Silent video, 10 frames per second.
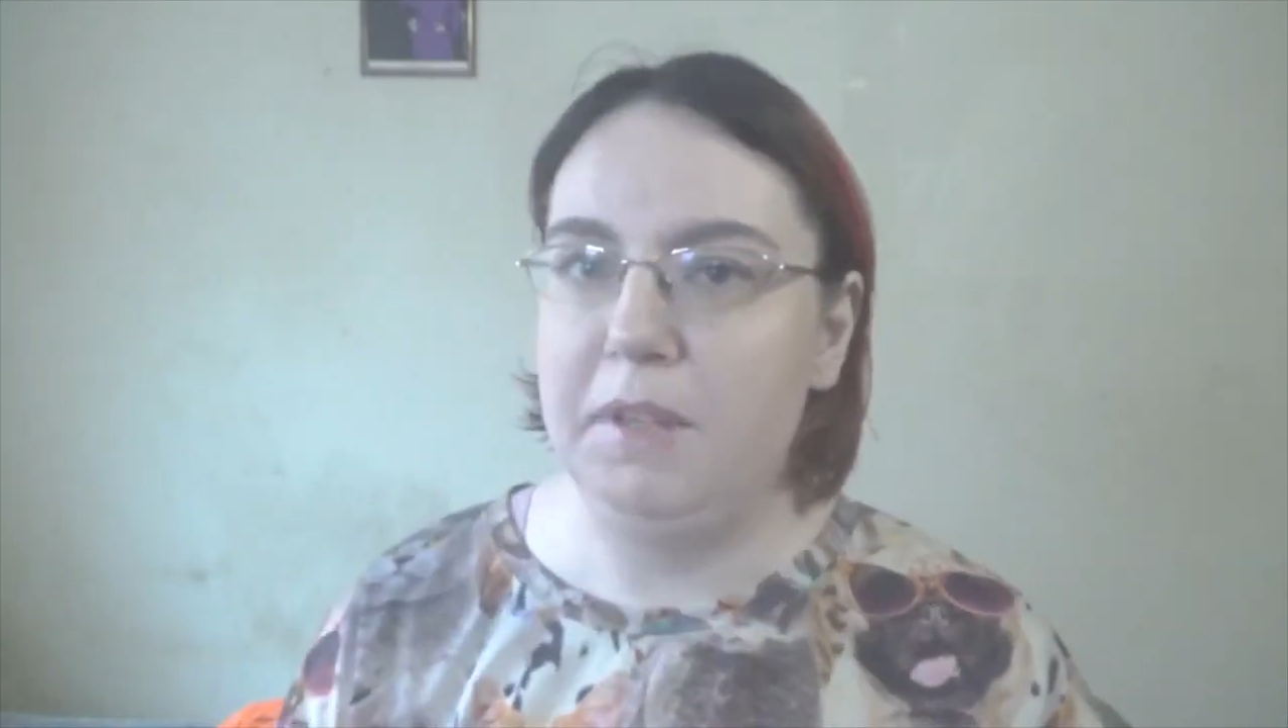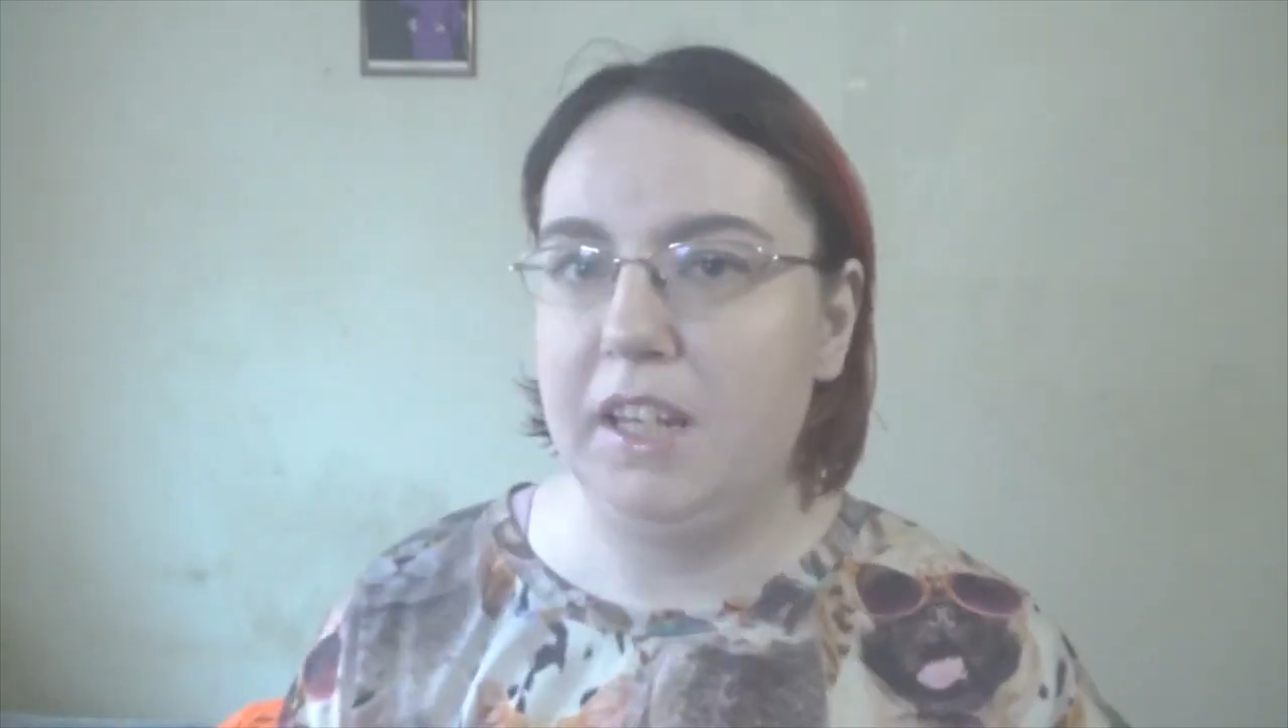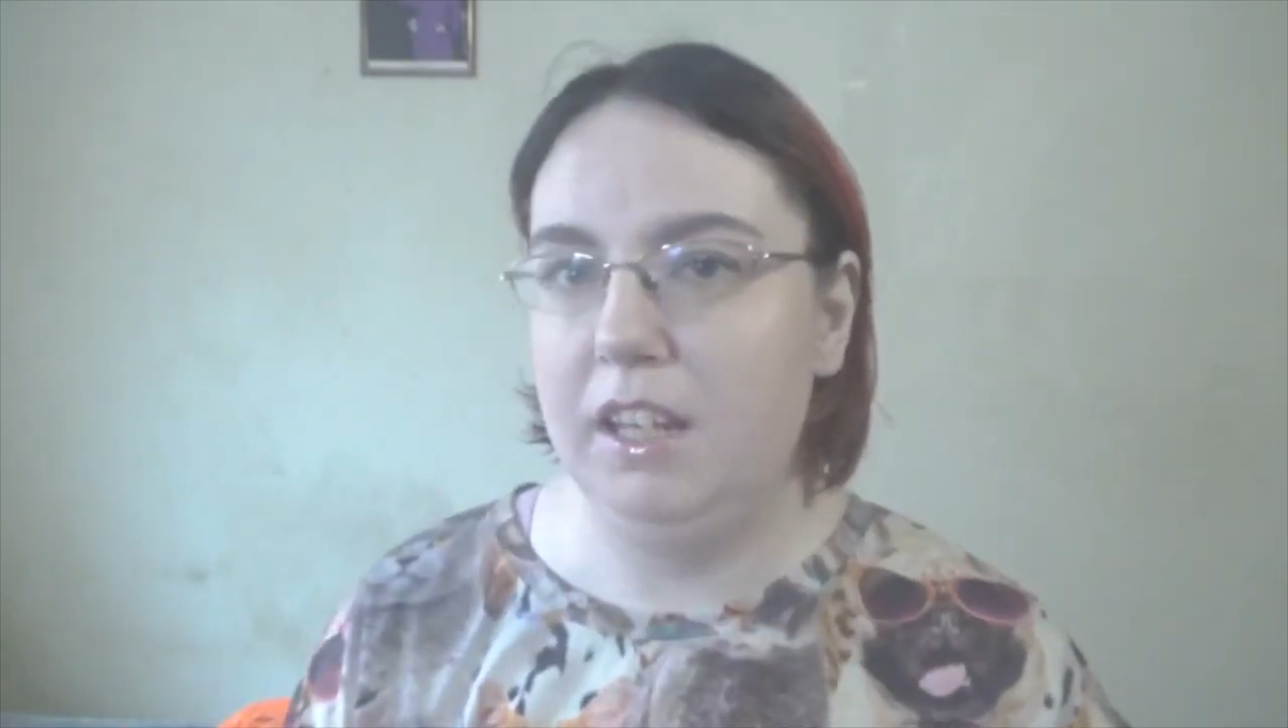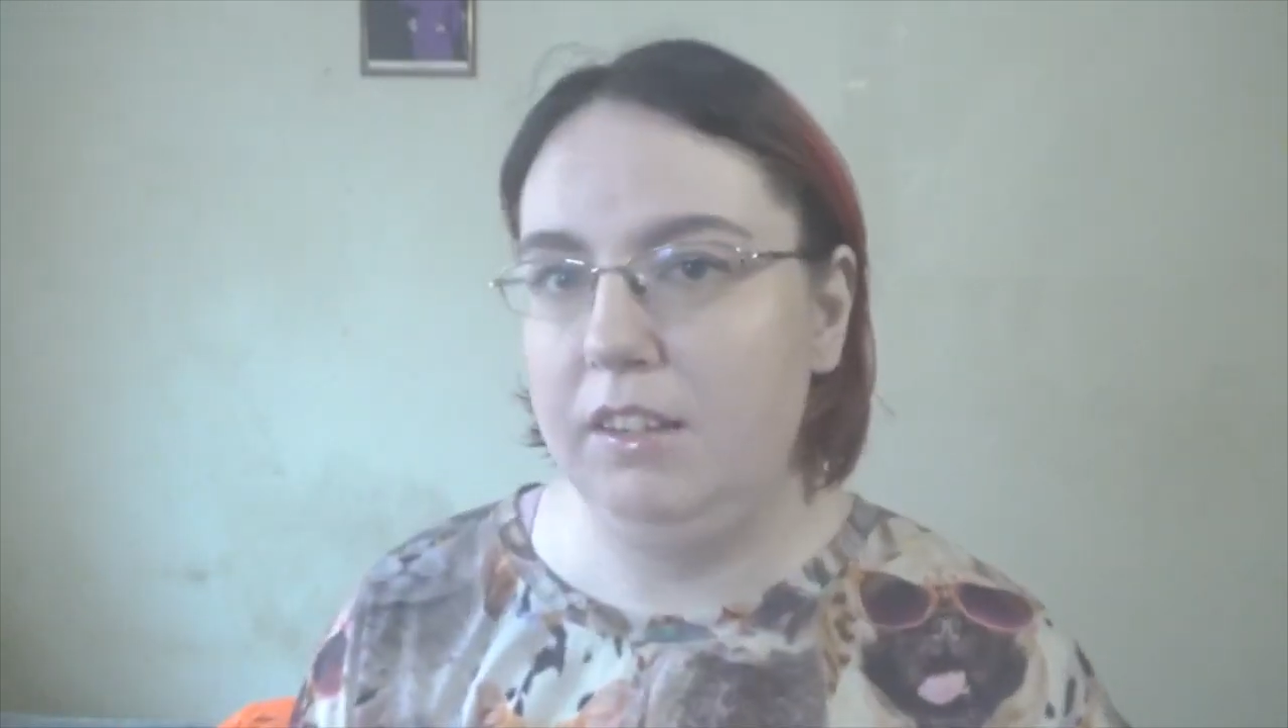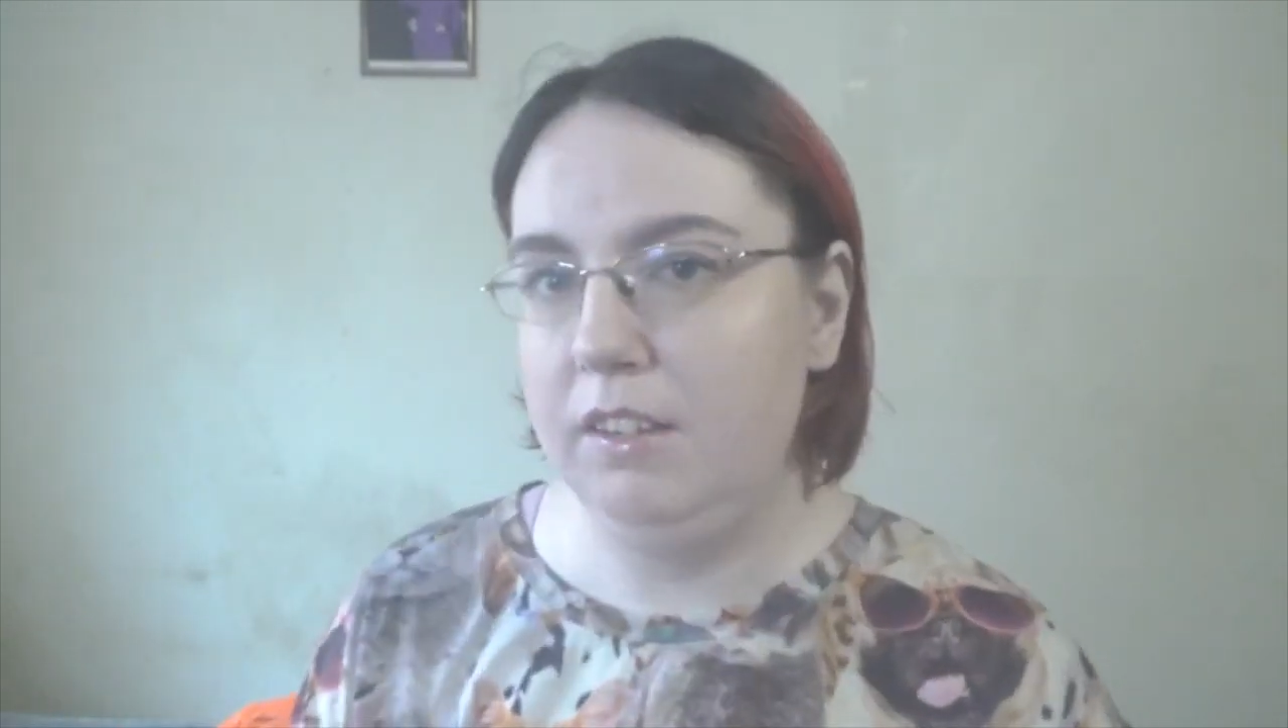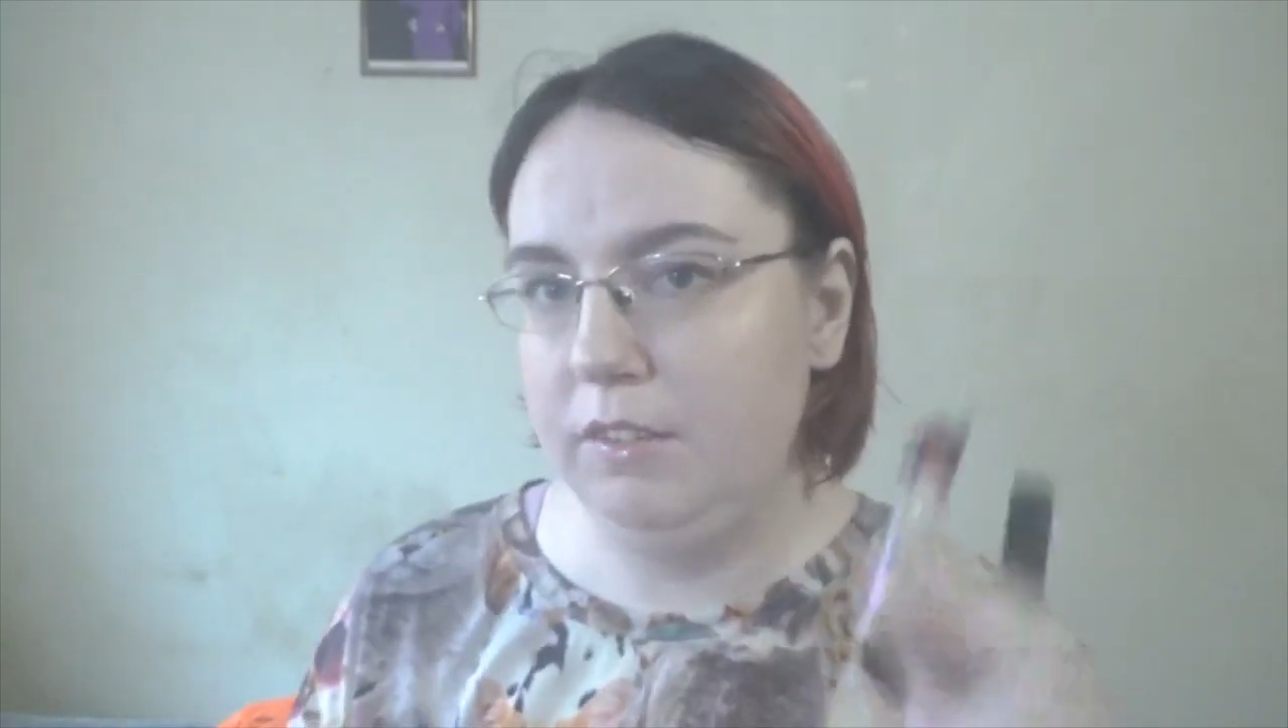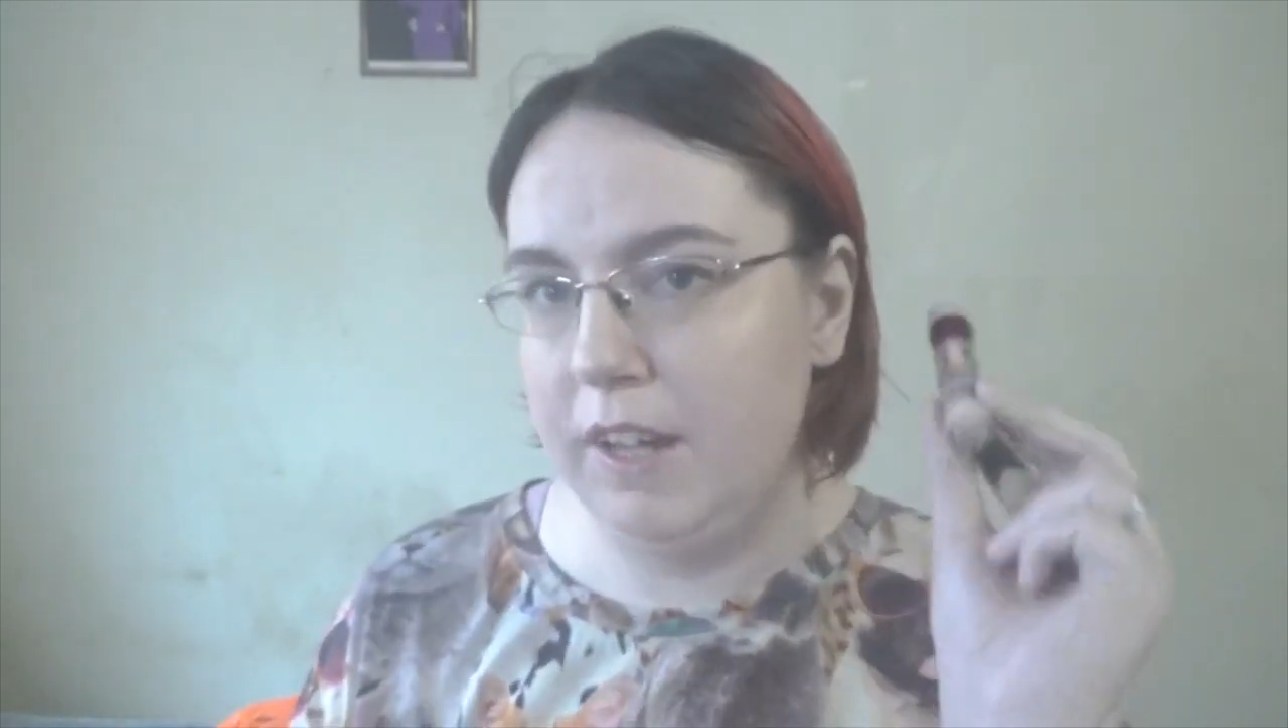because of